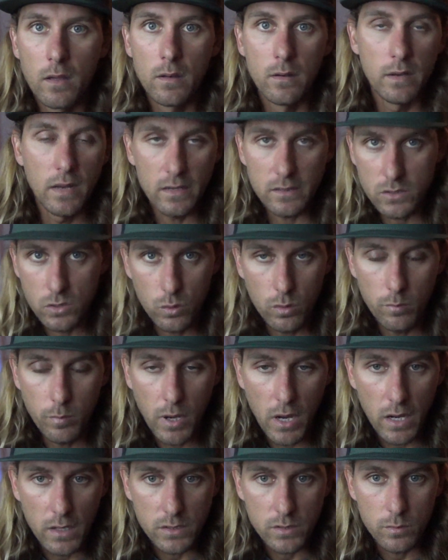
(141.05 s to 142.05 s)
next to
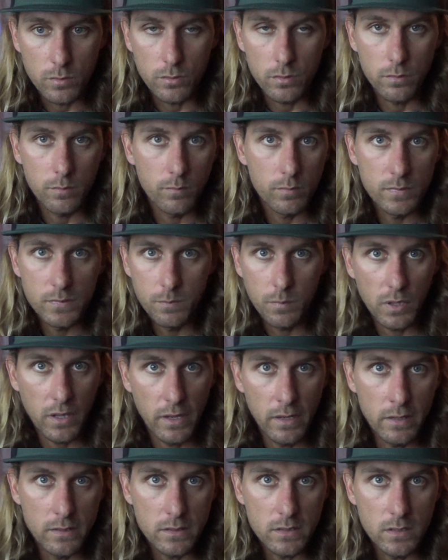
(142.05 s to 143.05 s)
impossible,
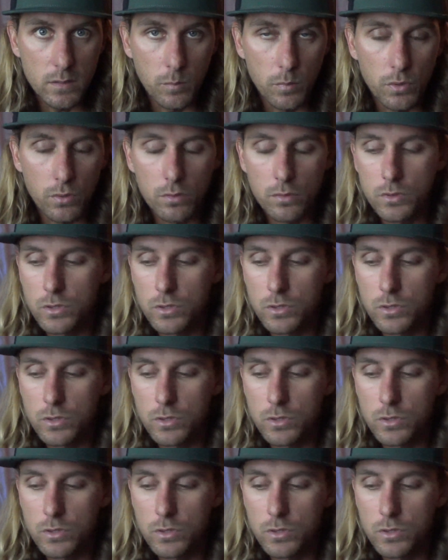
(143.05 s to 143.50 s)
plain and simple.